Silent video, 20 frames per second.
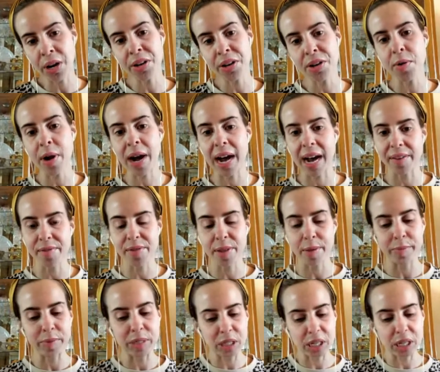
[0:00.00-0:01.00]
you have
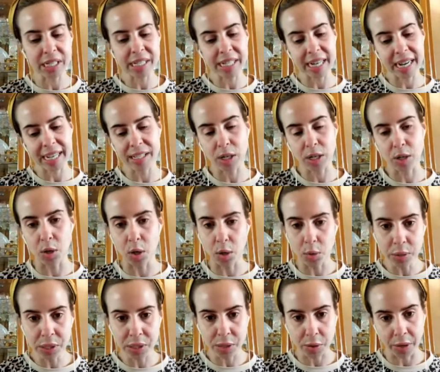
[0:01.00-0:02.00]
them just as a
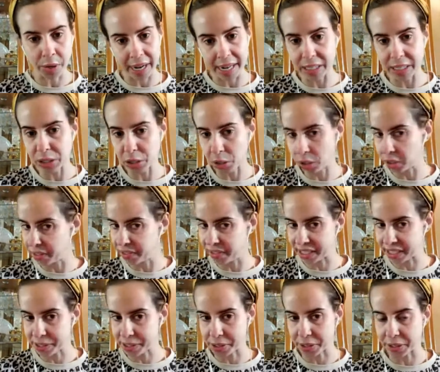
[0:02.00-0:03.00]
ghost or angel
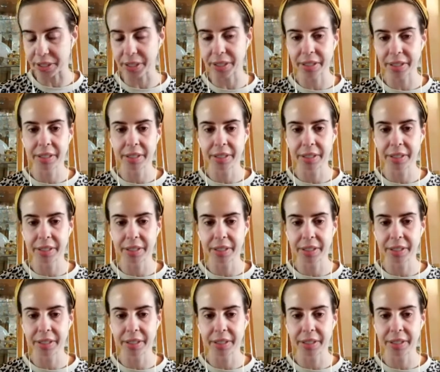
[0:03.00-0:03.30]
investor.